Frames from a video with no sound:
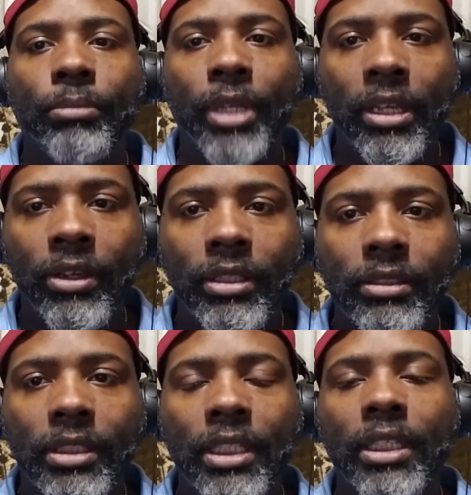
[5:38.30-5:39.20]

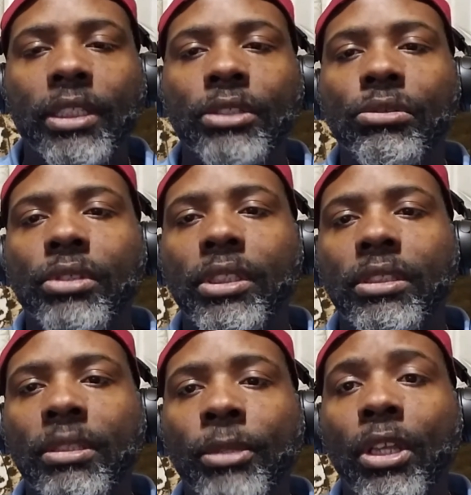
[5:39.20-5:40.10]
parents, and then usually
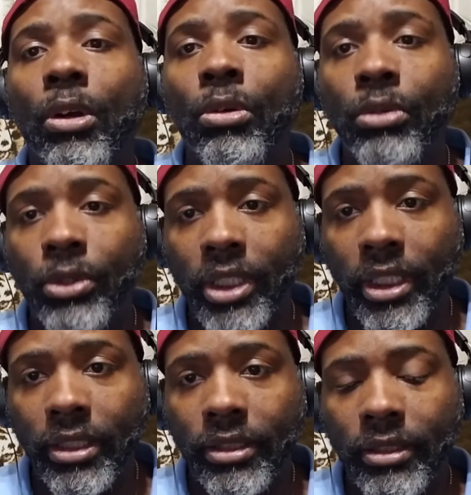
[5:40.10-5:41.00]
some of the older
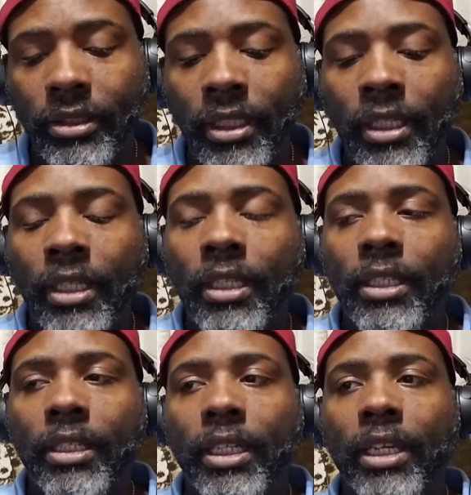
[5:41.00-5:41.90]
kids.
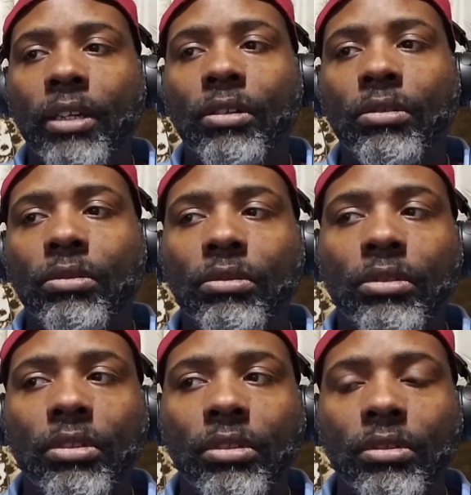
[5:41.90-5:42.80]
Now,
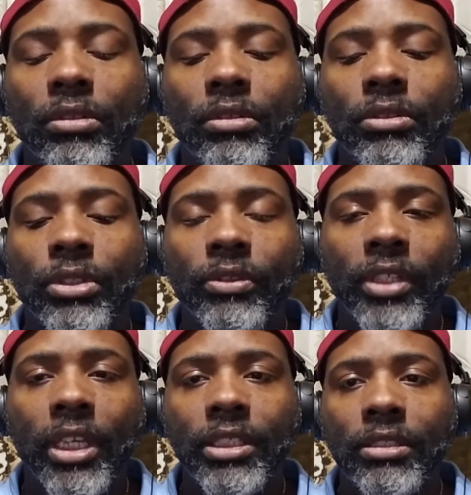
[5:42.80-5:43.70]

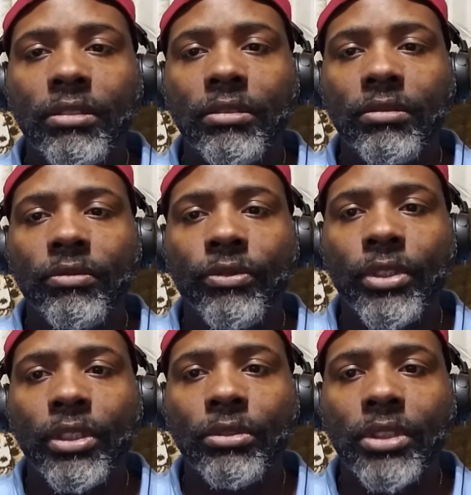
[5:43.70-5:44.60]
certification for
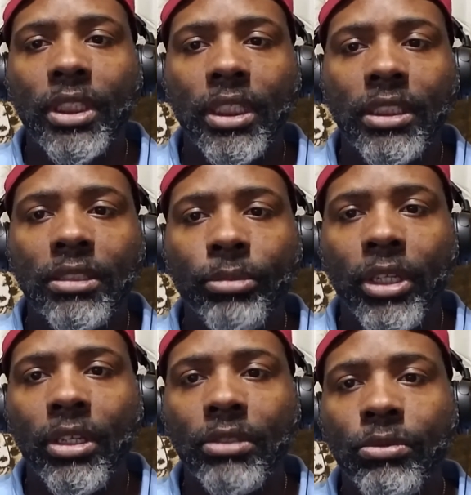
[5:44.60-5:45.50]
those kids and
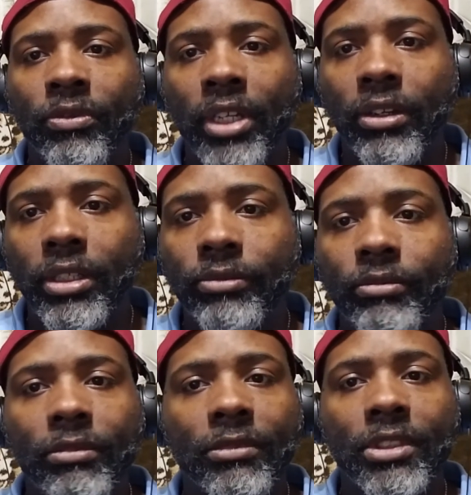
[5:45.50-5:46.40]
parents will vary.
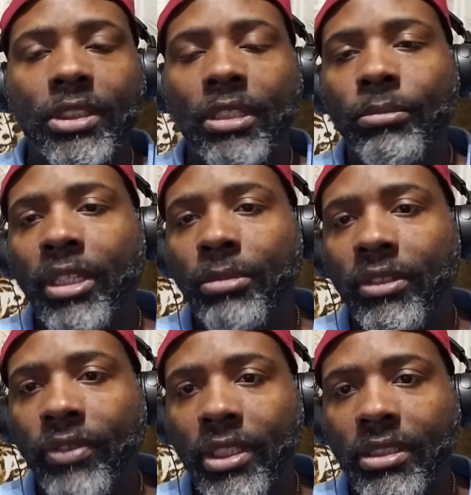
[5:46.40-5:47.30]
Some may be
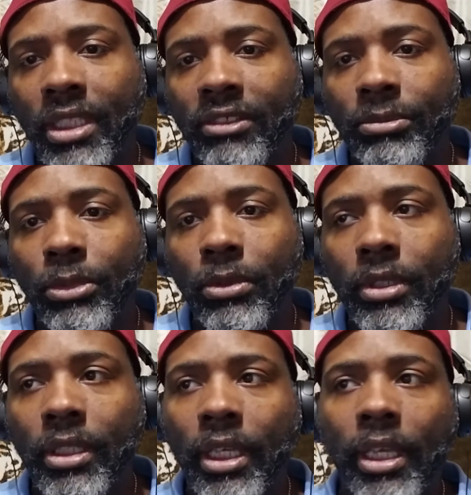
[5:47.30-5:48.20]
for, say, sport.
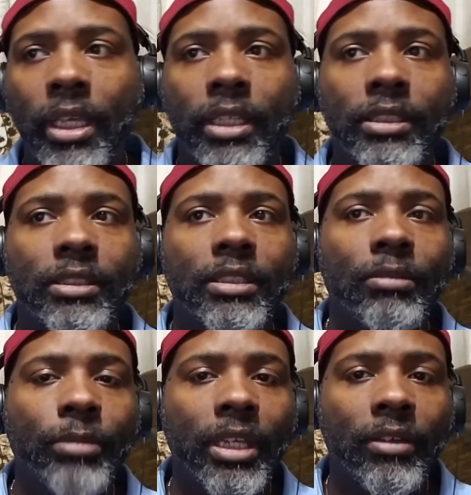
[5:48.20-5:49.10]

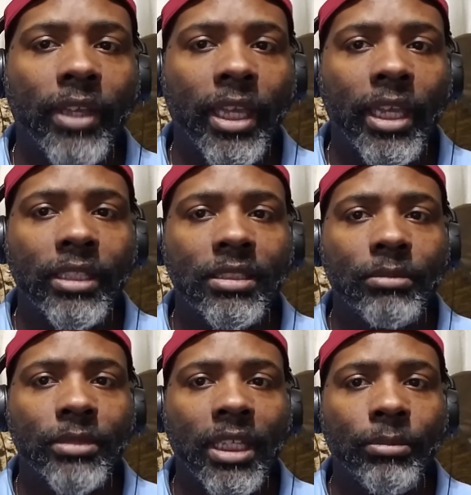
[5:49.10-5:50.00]
Some may have had
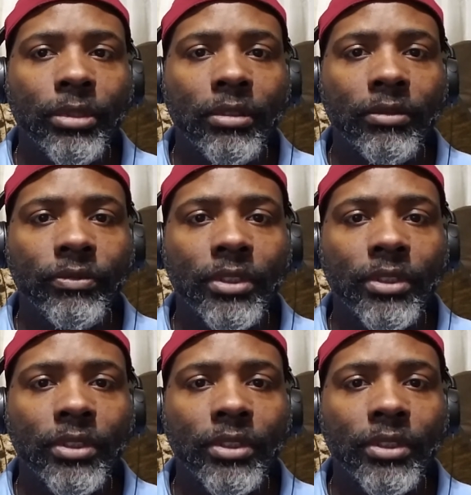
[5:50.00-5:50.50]
some type of,